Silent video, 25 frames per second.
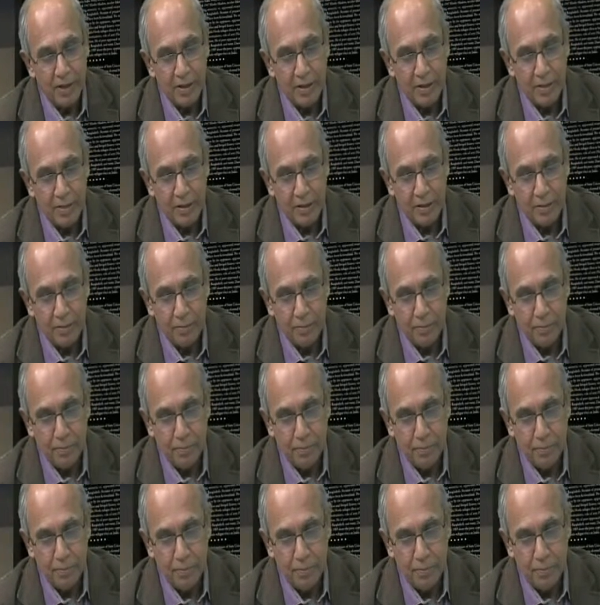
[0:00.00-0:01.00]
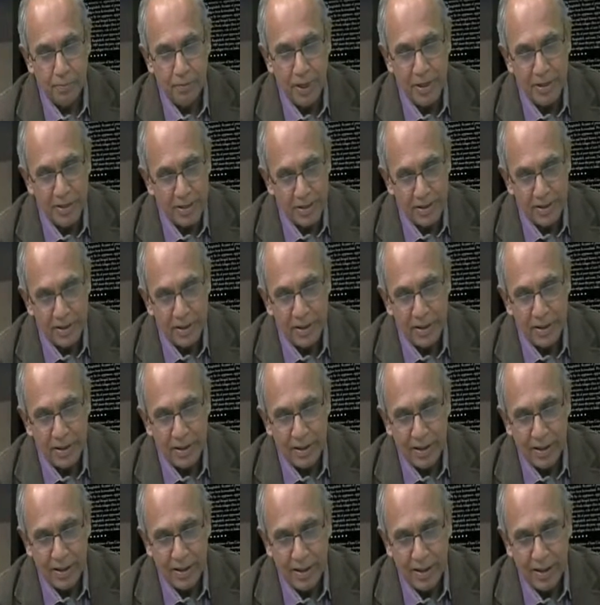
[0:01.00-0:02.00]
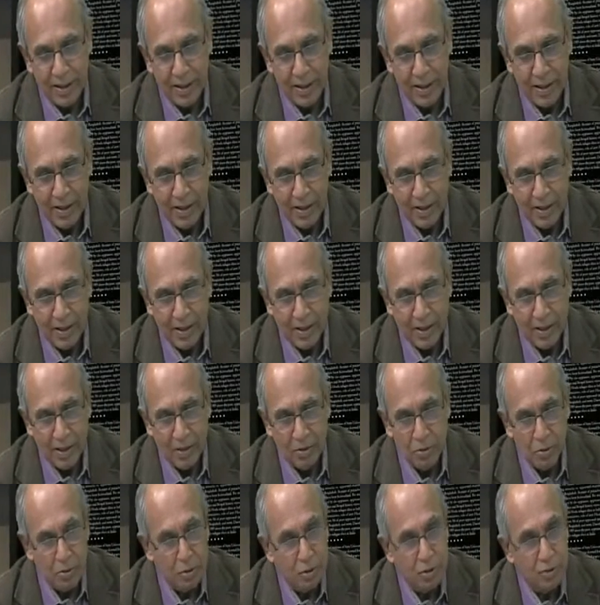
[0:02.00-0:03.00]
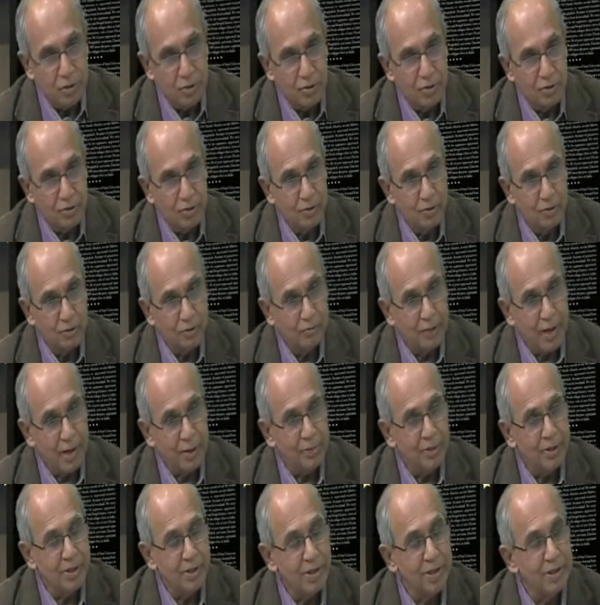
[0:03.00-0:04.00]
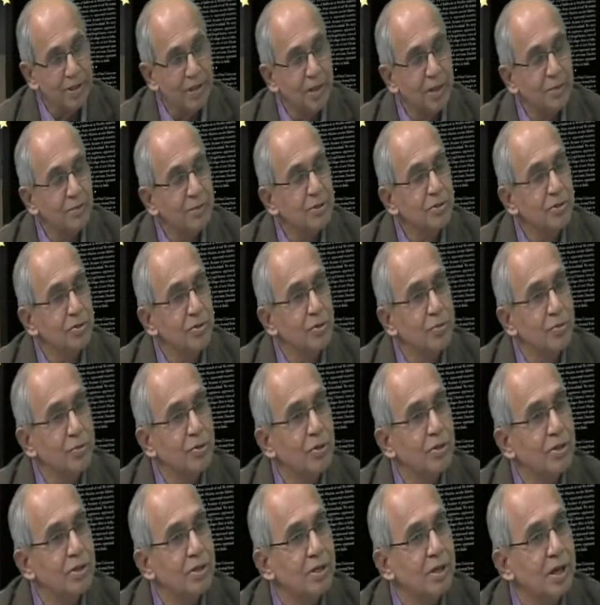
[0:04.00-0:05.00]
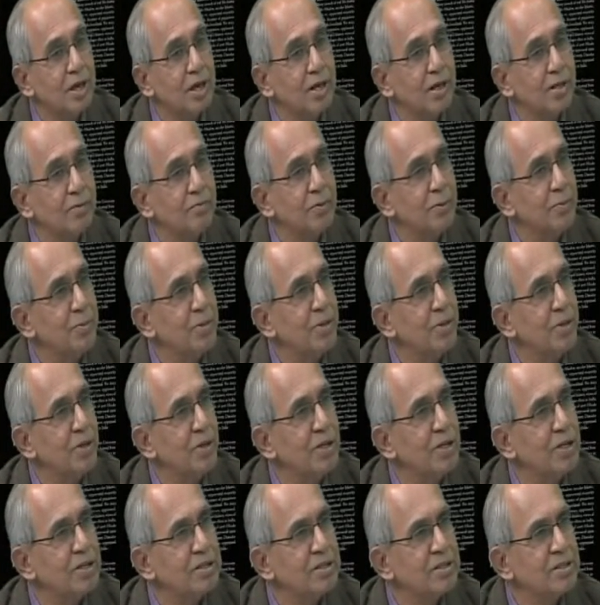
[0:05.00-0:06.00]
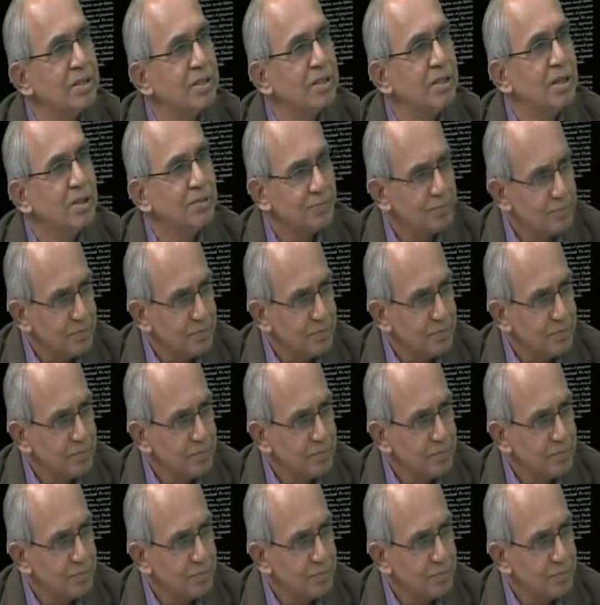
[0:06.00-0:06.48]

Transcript: a basically whose family income is no more than $150